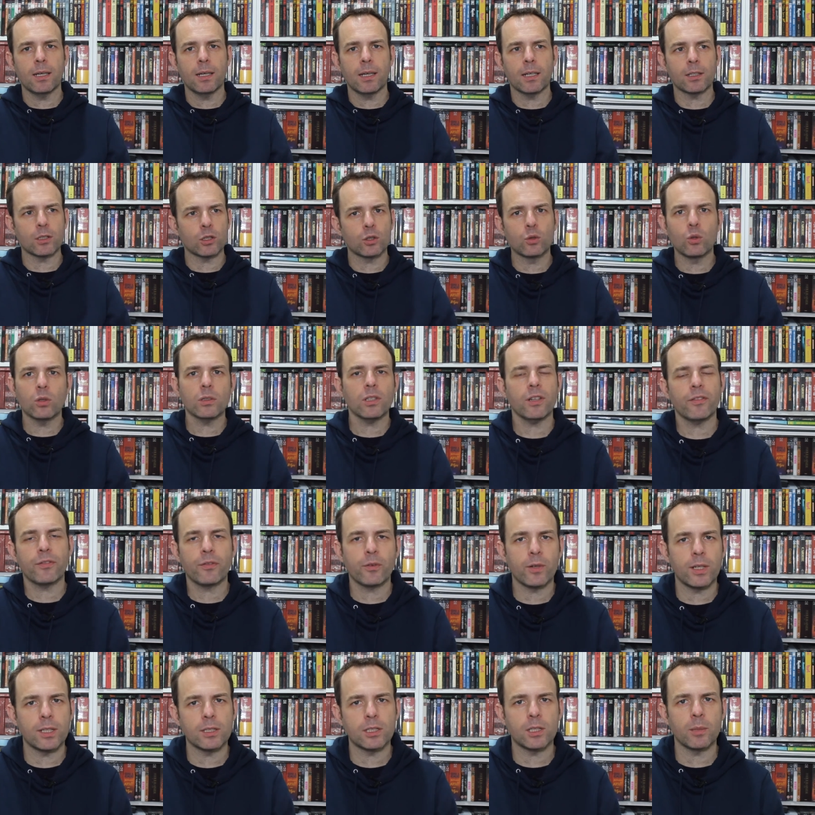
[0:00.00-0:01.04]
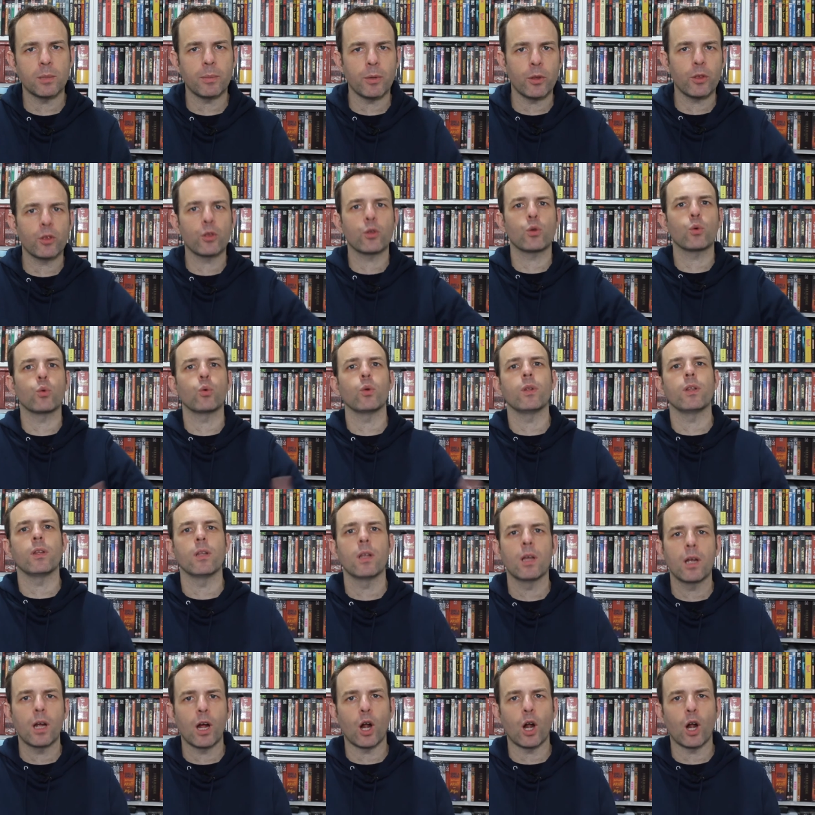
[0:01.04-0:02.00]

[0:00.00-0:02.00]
and it's not a phrase to be thrown